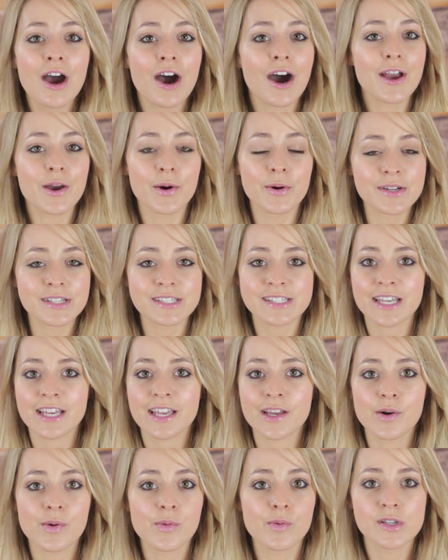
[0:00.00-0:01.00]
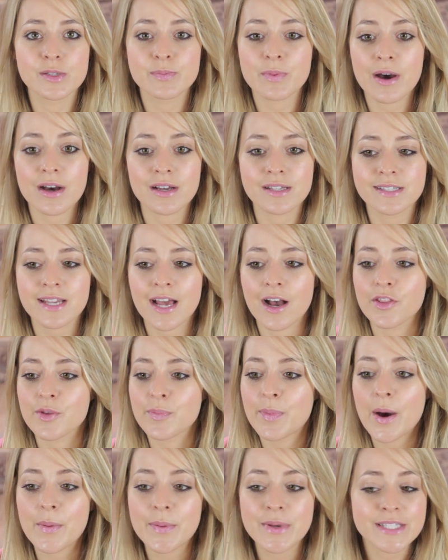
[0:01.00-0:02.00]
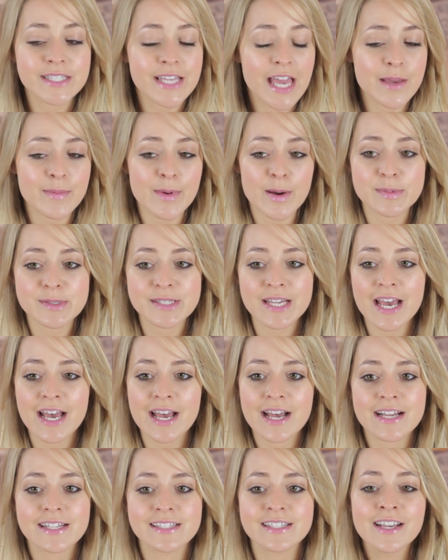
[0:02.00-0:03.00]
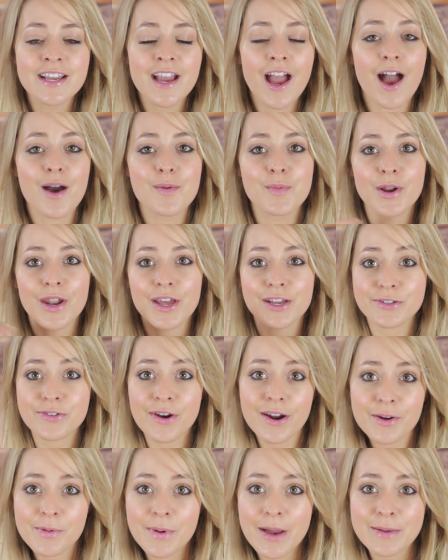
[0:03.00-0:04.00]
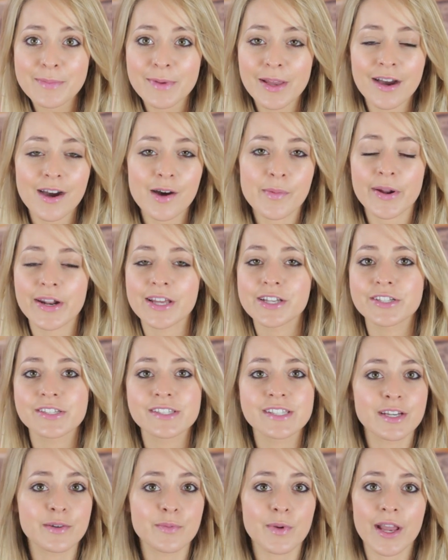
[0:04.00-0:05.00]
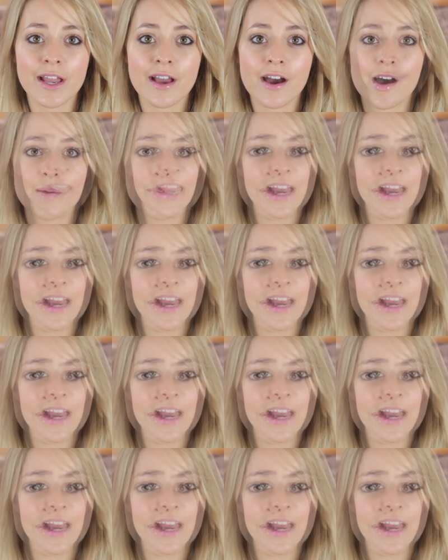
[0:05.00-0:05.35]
I honestly was passed out. The puppies came upstairs and were like trying to wake me up and I just didn't wake up.